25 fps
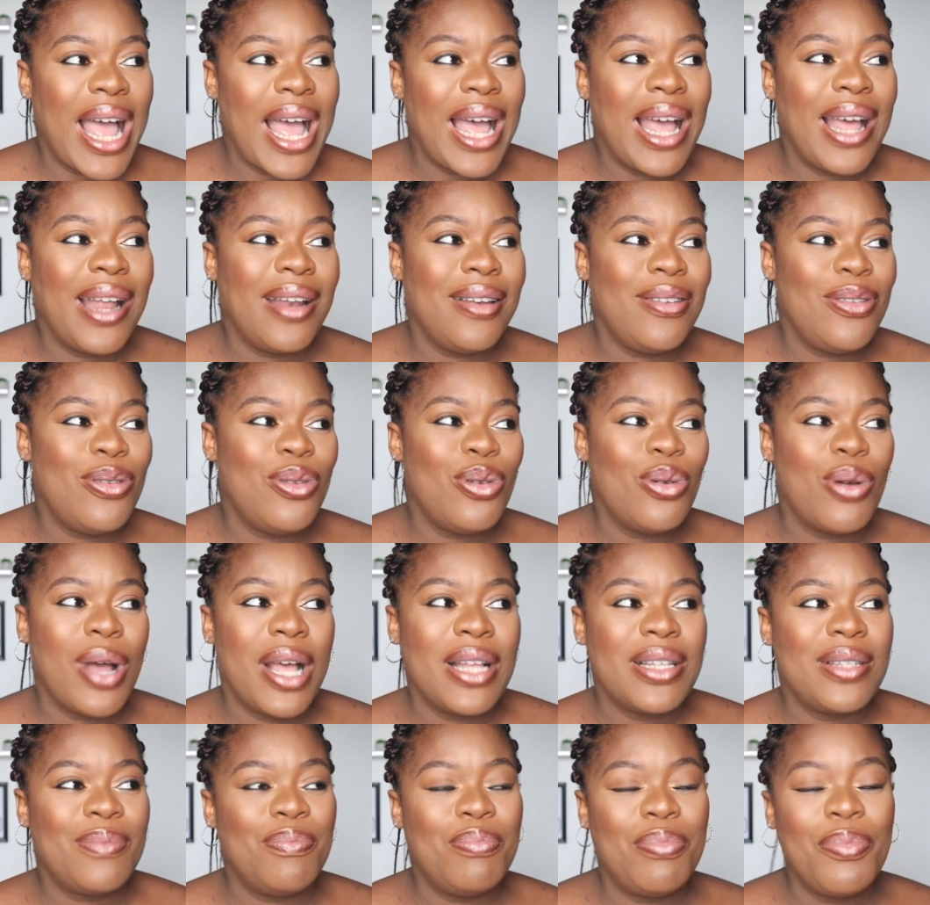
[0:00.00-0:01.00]
And you know,
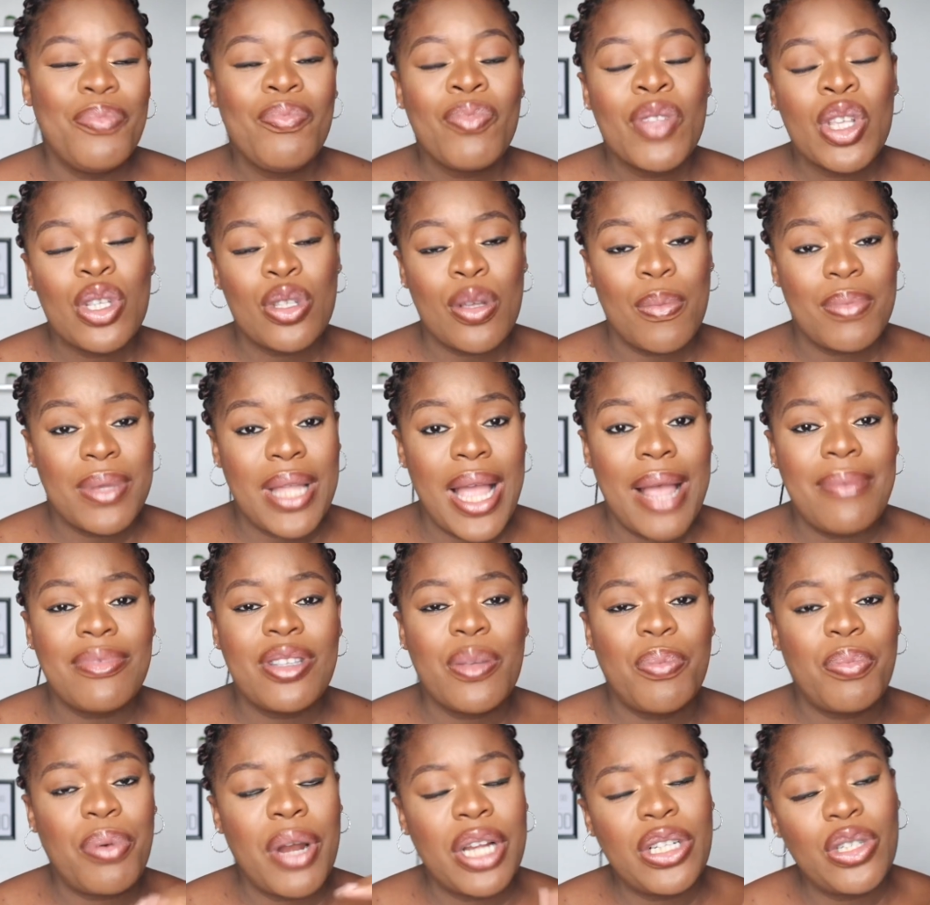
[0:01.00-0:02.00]
as
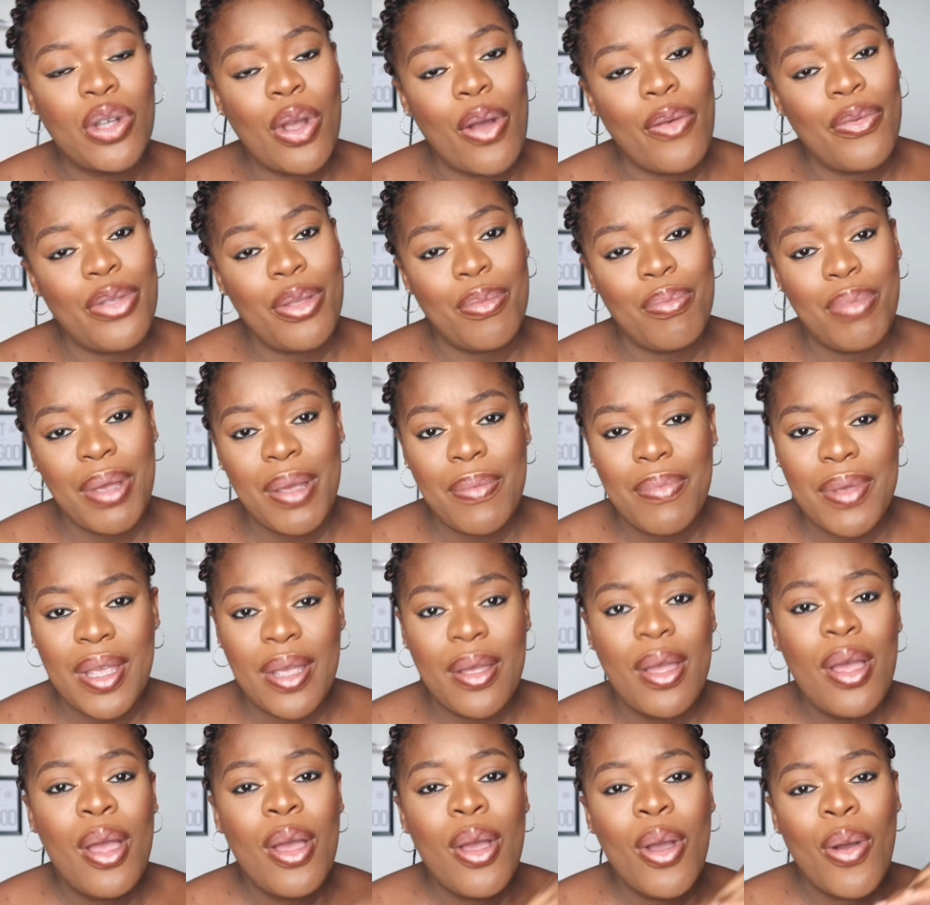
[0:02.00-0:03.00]
sometimes the pressure of the
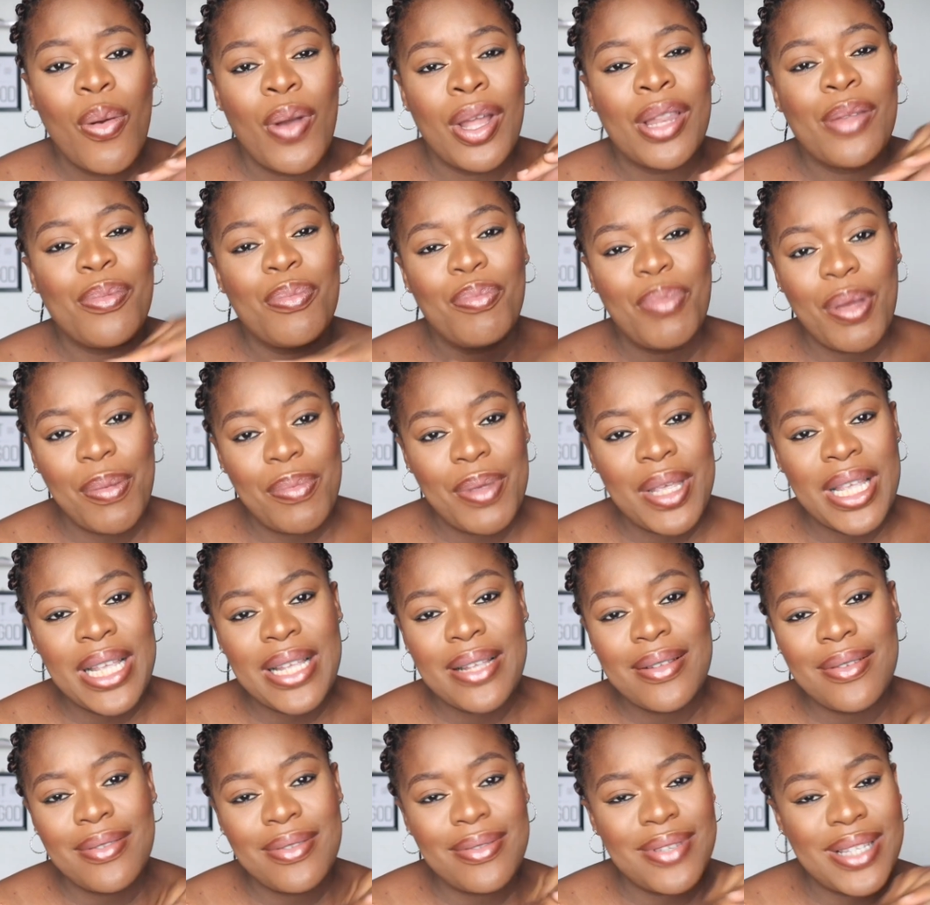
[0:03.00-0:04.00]
baby, when the
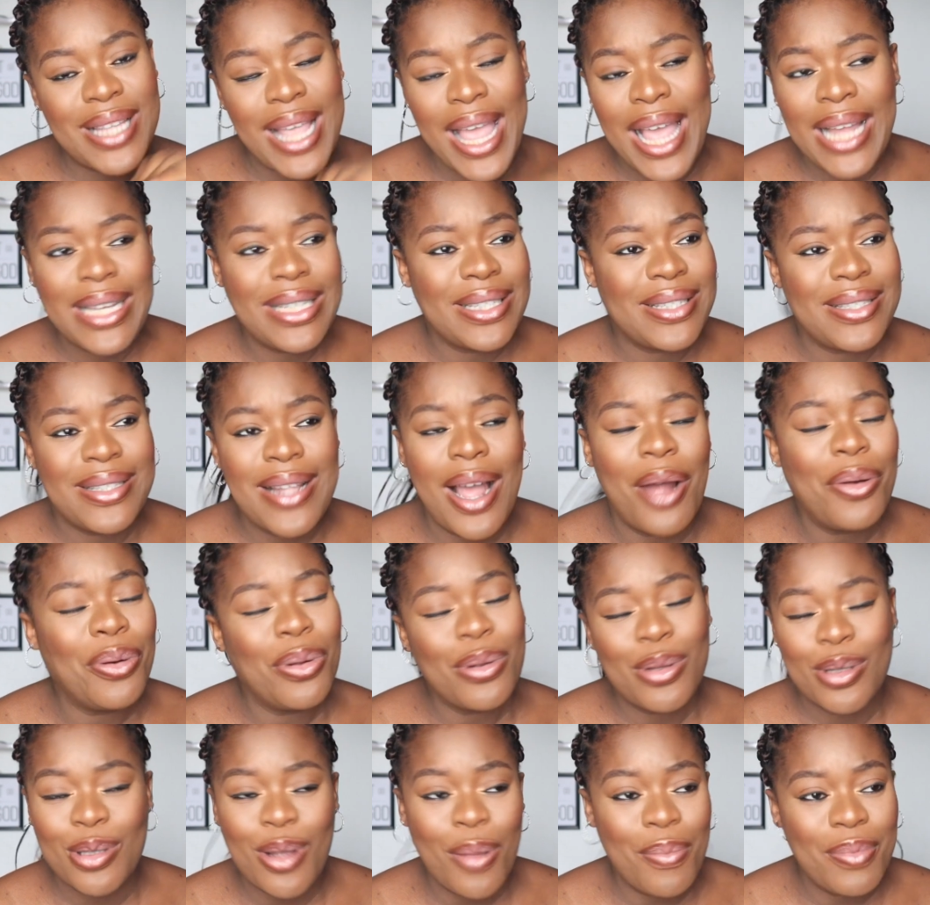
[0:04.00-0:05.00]
baby's head is down
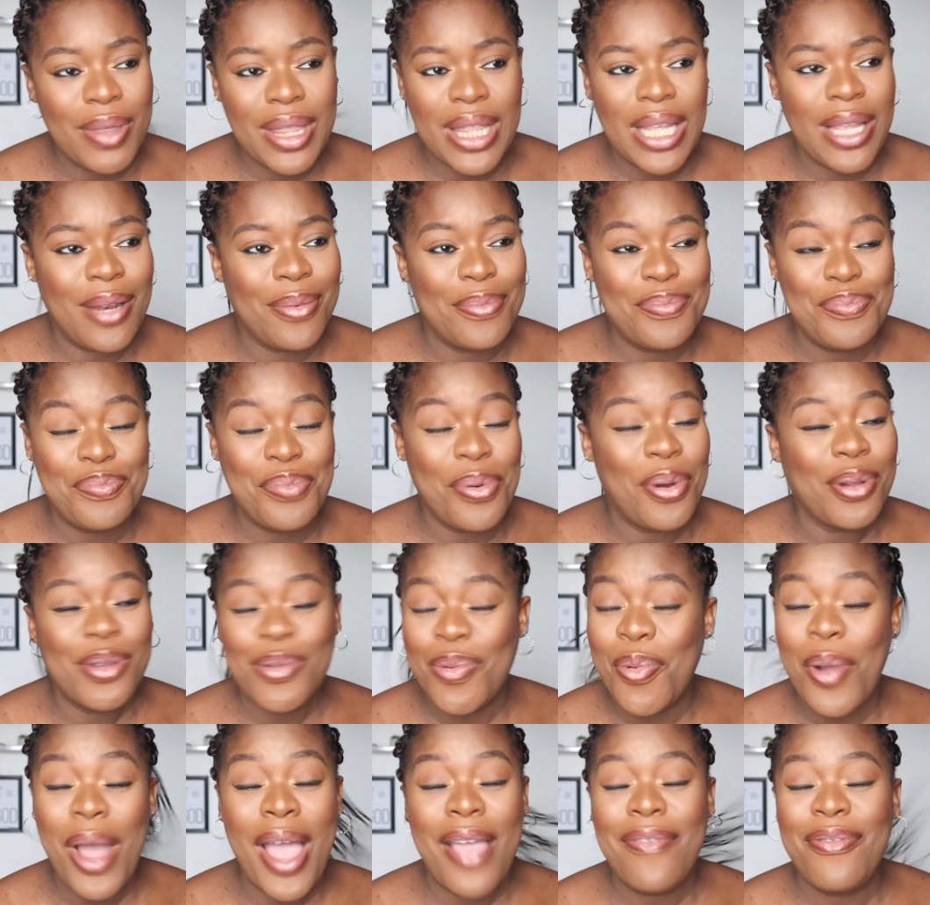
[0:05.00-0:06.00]
or something,
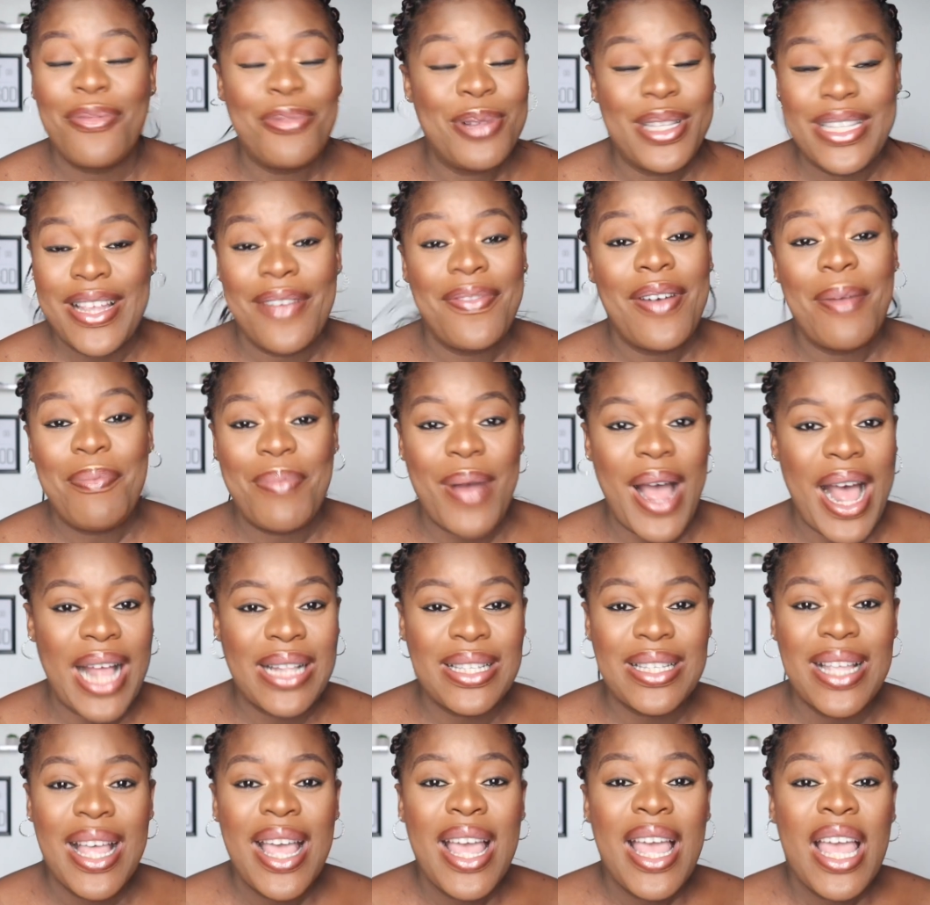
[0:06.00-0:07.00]
but whichever
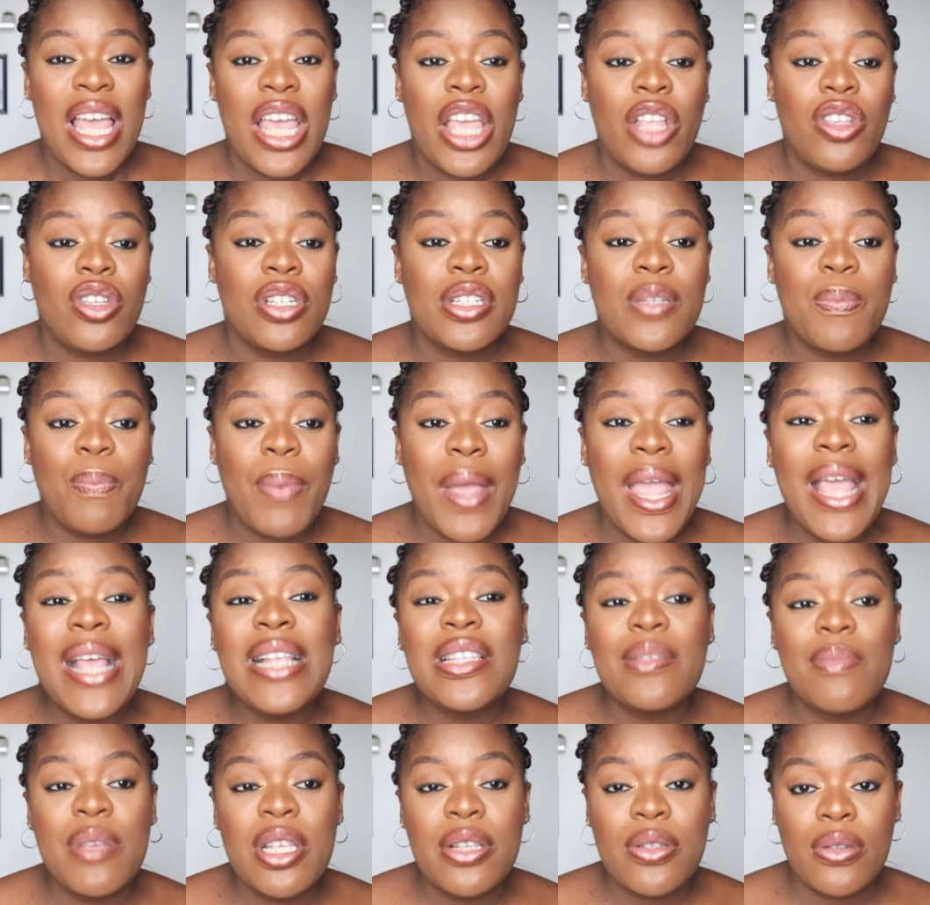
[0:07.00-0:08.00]
part, it just
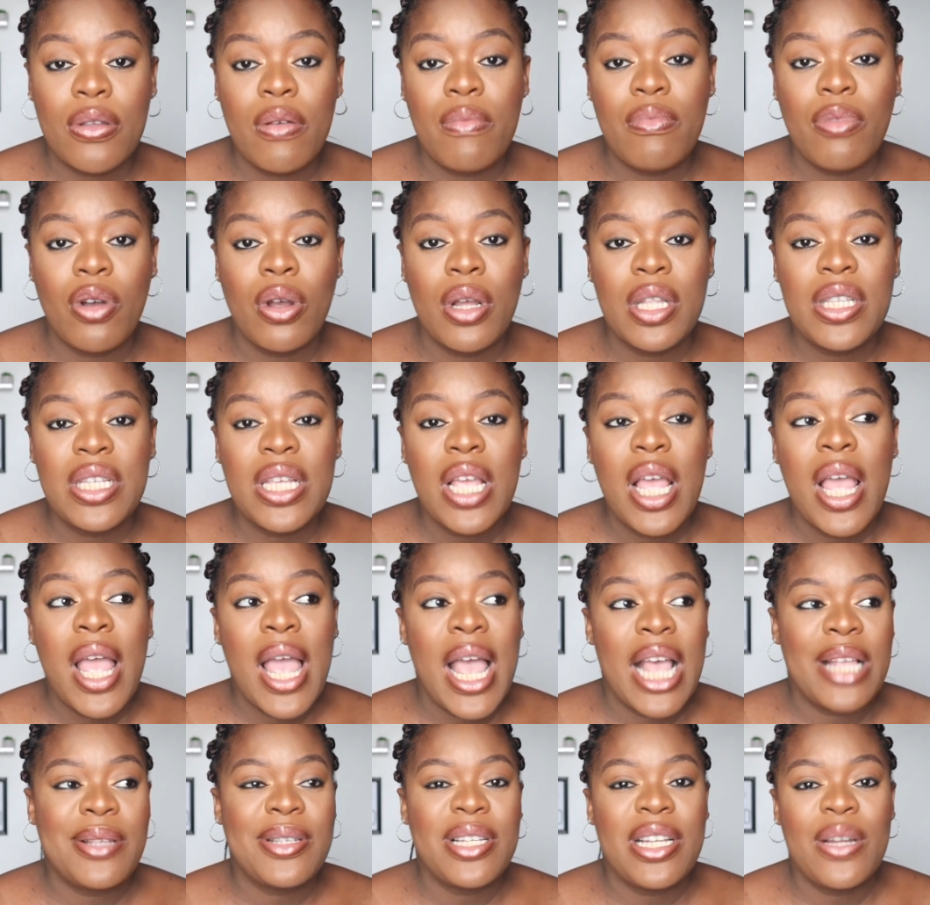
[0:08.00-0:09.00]
pains me so much,
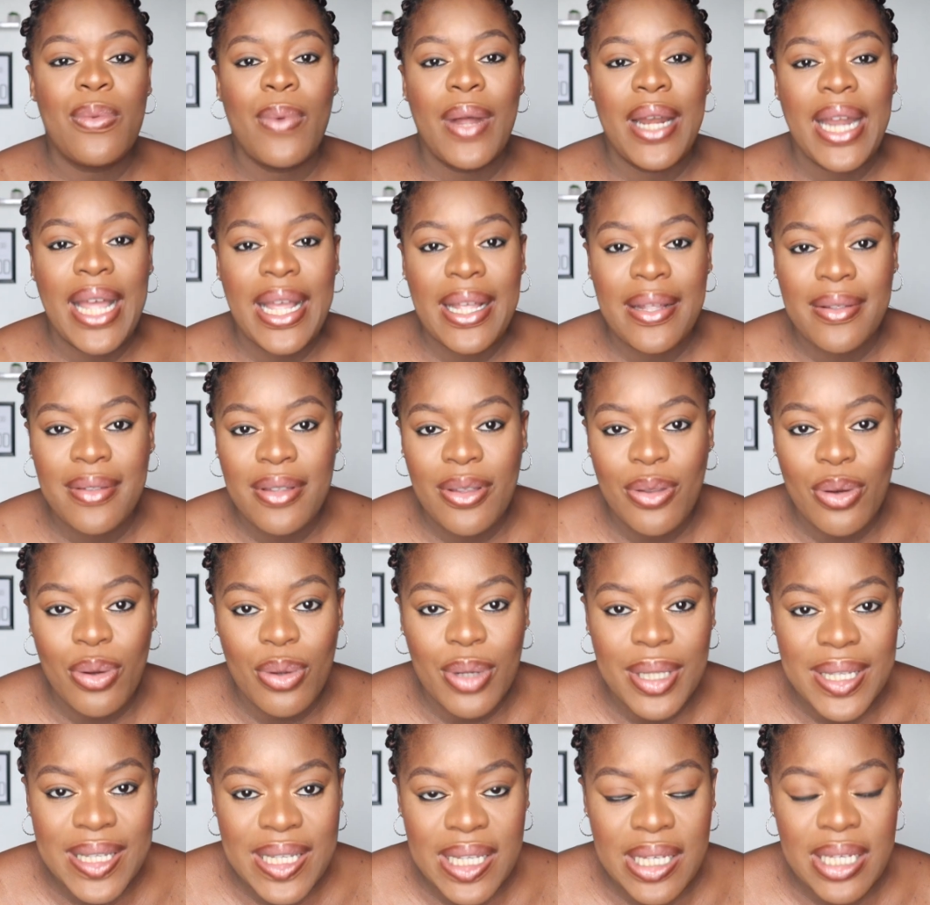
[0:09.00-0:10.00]
especially when I, you
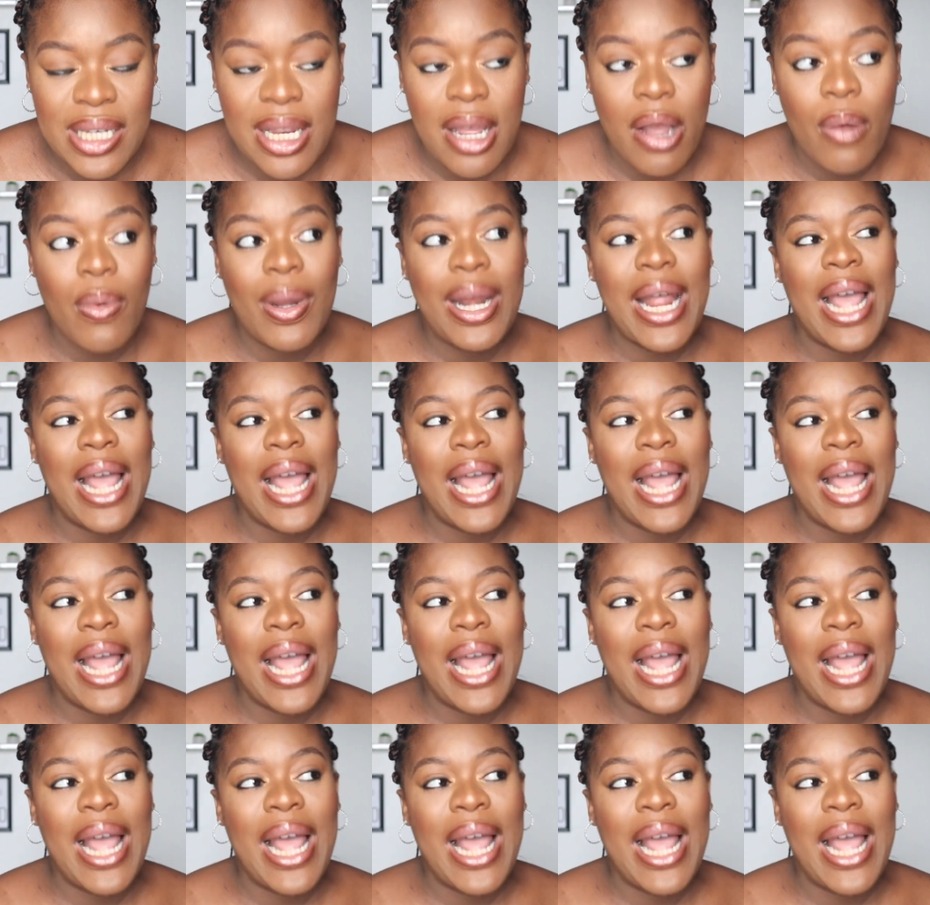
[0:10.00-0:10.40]
know, sit down.